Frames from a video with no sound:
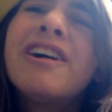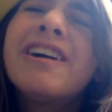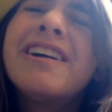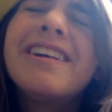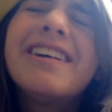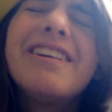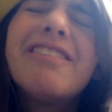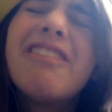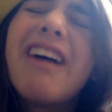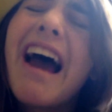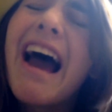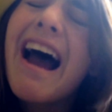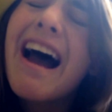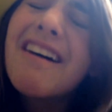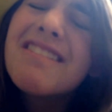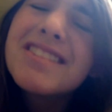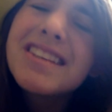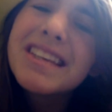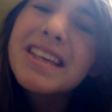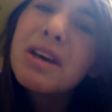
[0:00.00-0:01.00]
You
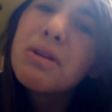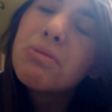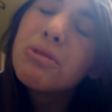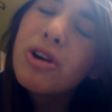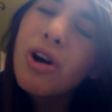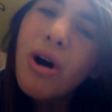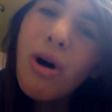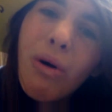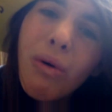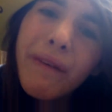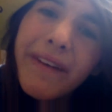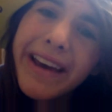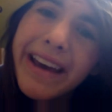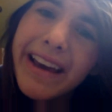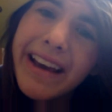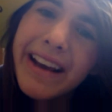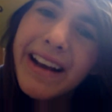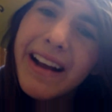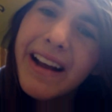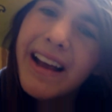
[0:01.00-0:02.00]
have to keep
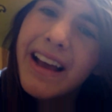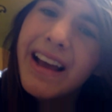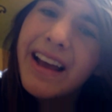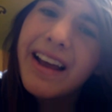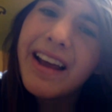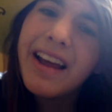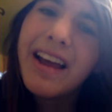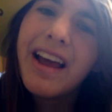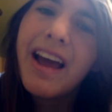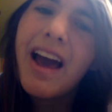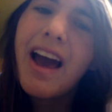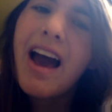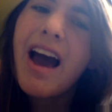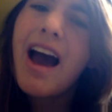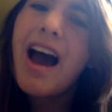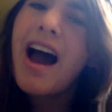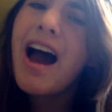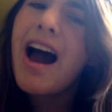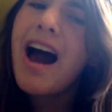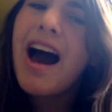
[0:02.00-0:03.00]
going.
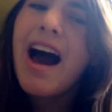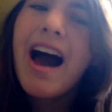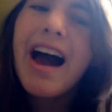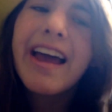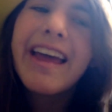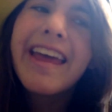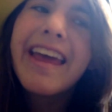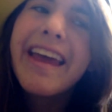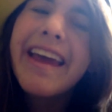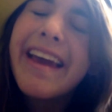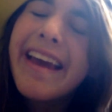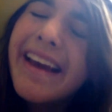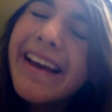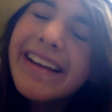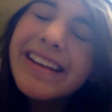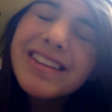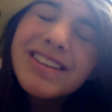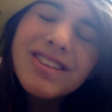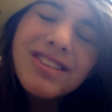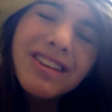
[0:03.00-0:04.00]
I
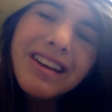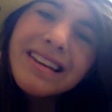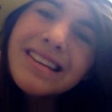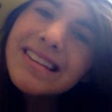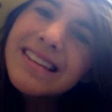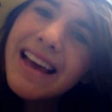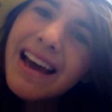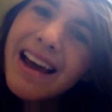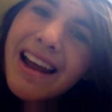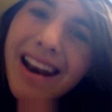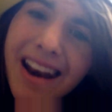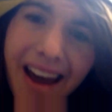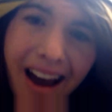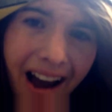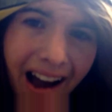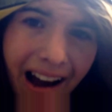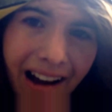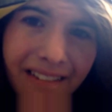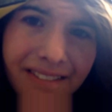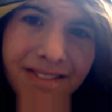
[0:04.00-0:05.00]
can't stress that
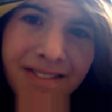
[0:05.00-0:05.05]
enough.